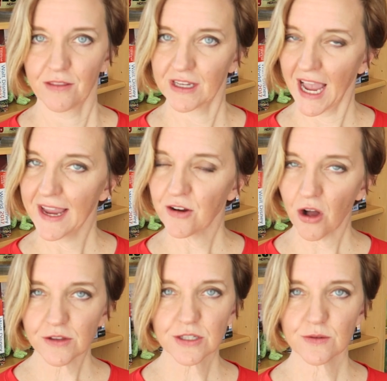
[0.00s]
Now, the guide
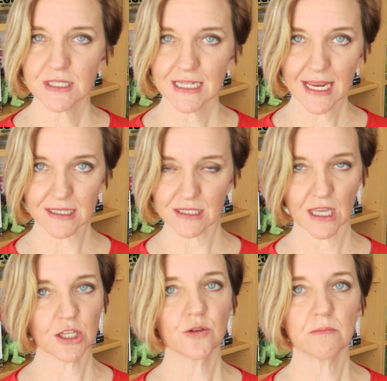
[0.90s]
also states
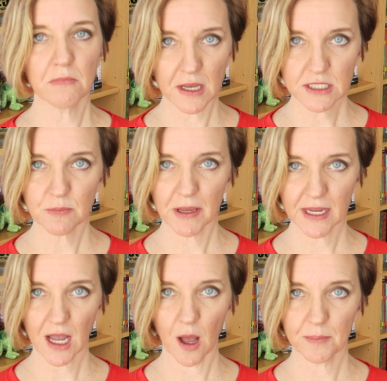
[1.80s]
that you must
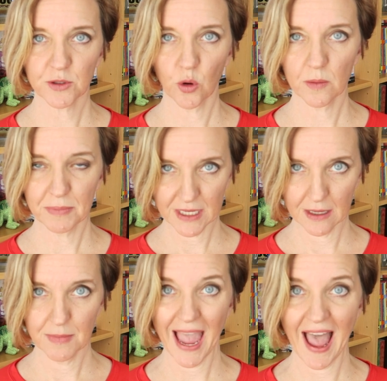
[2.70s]
pick up your
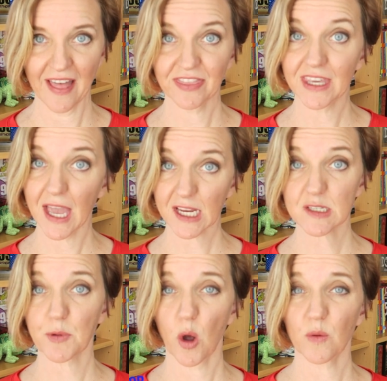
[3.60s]
bib at the
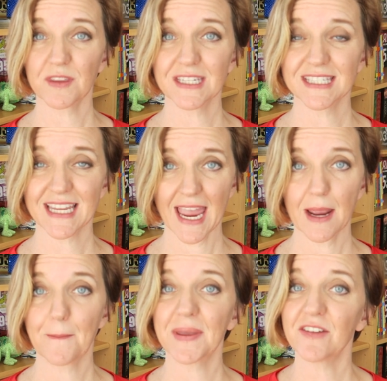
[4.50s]
expo the
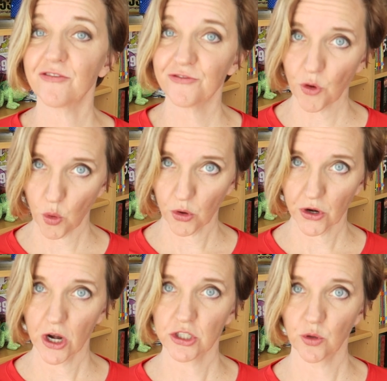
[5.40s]
day
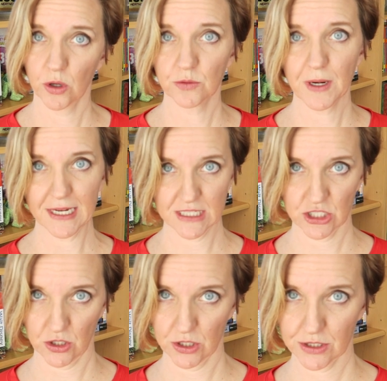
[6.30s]
before your race
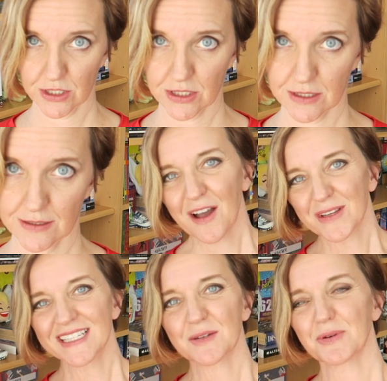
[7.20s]
starts. Now
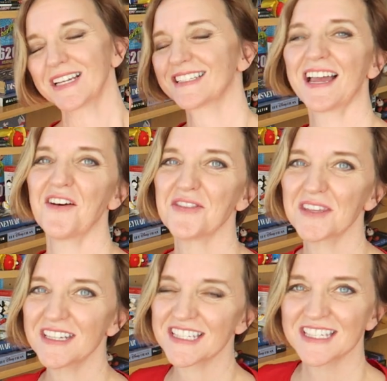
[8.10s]
we get to break down
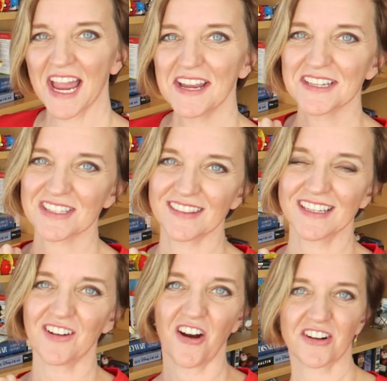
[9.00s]
the science and
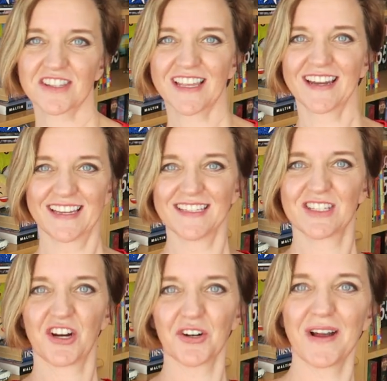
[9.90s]
the art that
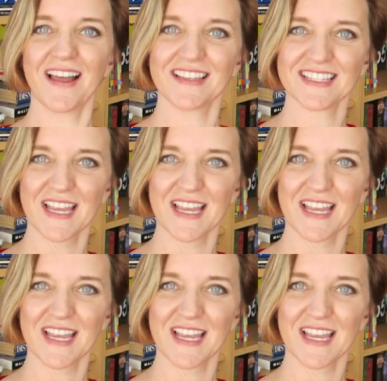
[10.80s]
is corral